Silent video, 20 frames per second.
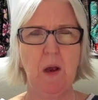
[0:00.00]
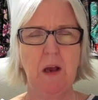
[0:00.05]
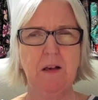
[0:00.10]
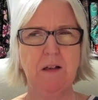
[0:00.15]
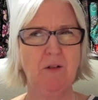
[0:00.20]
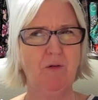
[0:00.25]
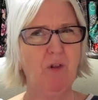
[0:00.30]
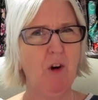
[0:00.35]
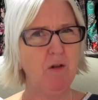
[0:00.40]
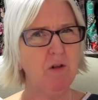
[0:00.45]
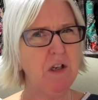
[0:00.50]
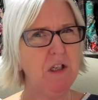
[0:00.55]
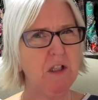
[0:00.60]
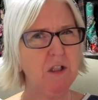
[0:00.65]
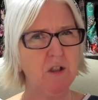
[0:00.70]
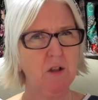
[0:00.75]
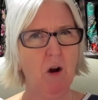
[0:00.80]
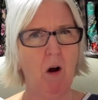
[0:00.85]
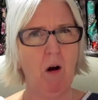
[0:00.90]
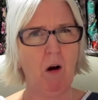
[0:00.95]
It's very
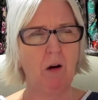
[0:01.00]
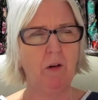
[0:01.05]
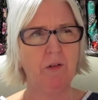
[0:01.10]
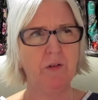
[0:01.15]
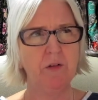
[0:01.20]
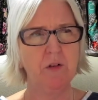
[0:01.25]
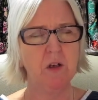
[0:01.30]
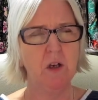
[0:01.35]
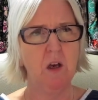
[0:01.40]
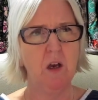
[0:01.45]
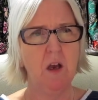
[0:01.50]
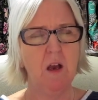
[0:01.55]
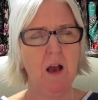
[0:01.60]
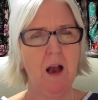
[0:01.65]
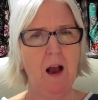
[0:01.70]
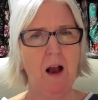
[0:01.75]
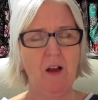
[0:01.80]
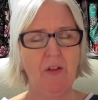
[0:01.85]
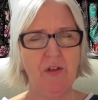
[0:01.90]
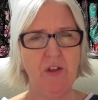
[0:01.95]
soft.
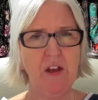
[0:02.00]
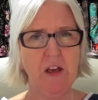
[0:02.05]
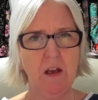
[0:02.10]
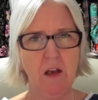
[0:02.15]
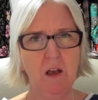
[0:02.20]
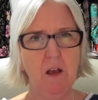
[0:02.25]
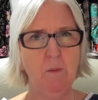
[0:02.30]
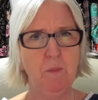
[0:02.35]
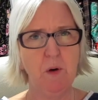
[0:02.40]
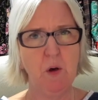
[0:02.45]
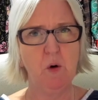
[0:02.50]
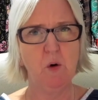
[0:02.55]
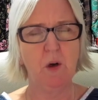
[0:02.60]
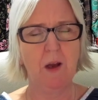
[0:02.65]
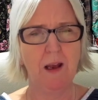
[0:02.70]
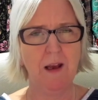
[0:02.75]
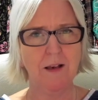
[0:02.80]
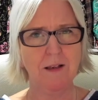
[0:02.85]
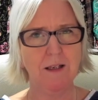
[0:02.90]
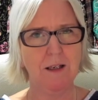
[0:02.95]
I think it'll be
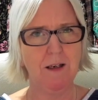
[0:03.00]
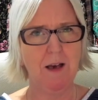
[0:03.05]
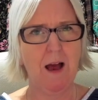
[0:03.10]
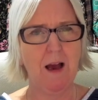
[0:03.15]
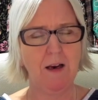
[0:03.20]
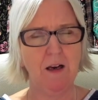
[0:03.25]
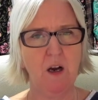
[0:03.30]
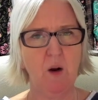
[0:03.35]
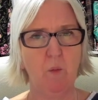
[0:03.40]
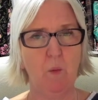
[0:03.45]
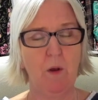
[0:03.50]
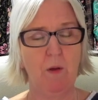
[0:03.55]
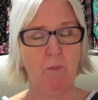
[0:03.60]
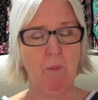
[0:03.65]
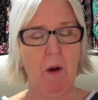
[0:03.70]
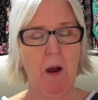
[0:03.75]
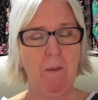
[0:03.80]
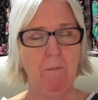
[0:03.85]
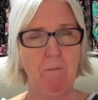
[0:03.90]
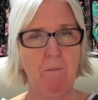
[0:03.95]
okay to line it with,
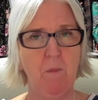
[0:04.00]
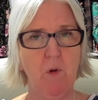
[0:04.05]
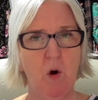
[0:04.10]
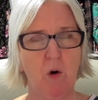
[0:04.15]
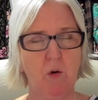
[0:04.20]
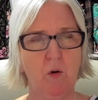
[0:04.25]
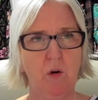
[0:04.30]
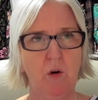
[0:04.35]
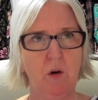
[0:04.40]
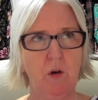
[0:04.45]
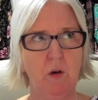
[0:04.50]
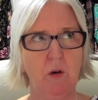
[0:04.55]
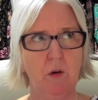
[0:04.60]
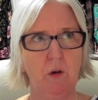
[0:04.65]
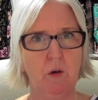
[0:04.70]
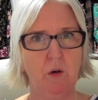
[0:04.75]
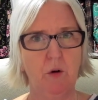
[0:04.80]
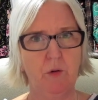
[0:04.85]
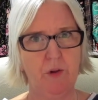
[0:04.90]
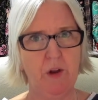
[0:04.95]
but I'm not going to
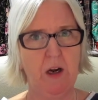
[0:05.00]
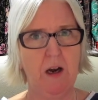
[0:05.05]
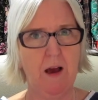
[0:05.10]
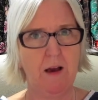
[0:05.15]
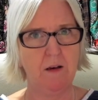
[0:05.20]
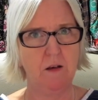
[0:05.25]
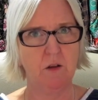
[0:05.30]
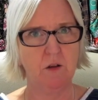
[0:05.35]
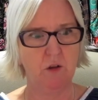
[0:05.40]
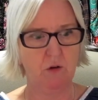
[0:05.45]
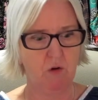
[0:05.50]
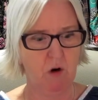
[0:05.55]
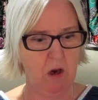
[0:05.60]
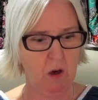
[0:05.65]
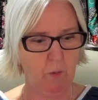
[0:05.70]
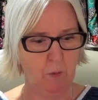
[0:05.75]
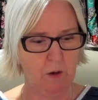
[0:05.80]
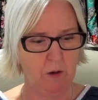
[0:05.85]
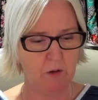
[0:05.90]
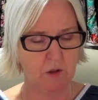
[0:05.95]
cut the lining straight
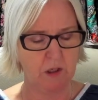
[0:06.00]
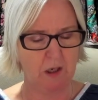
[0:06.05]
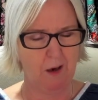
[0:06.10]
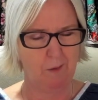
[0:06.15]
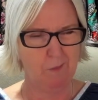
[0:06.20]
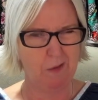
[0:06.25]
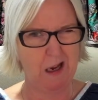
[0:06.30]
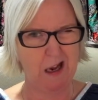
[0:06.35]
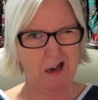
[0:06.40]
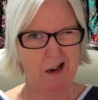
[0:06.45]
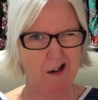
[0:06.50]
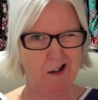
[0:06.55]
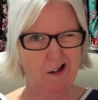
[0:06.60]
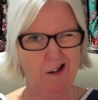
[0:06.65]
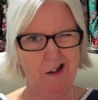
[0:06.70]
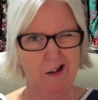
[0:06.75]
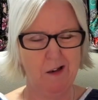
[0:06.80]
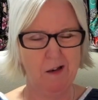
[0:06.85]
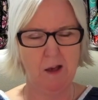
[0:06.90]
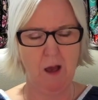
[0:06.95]
away until I'm kind of
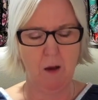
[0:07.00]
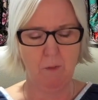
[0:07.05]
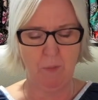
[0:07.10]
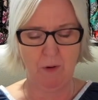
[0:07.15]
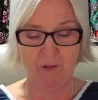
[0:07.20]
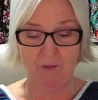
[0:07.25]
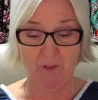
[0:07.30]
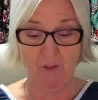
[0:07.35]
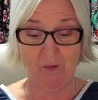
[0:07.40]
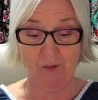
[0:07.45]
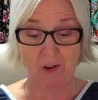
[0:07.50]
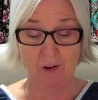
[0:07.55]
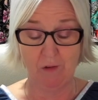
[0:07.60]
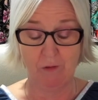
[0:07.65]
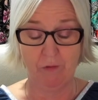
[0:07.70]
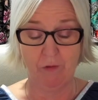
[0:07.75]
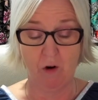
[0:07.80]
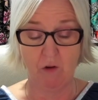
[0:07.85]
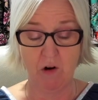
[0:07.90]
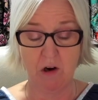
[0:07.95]
get a bit of a feel
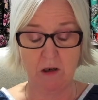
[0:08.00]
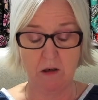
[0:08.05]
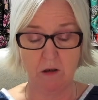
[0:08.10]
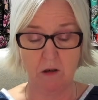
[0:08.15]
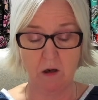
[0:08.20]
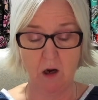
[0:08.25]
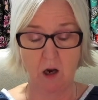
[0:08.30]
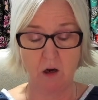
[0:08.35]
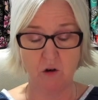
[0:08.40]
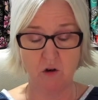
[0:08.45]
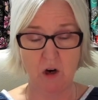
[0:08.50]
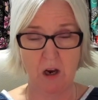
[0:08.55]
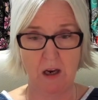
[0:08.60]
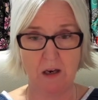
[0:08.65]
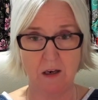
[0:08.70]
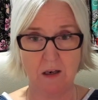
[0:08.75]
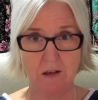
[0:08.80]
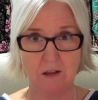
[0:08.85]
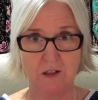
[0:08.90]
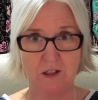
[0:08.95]
for it and try
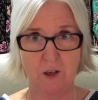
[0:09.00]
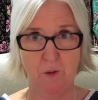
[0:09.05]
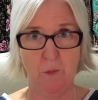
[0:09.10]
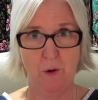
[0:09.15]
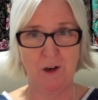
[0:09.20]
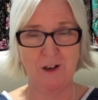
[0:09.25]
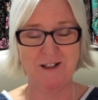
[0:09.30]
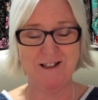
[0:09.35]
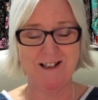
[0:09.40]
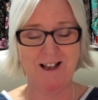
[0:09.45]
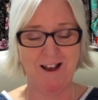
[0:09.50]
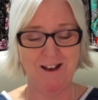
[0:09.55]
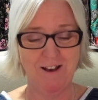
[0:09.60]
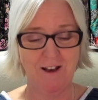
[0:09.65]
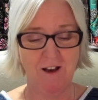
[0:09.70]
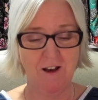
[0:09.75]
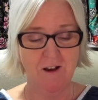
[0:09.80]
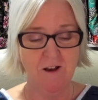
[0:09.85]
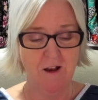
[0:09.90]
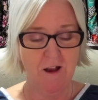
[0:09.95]
it and see what it's
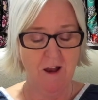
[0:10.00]
like.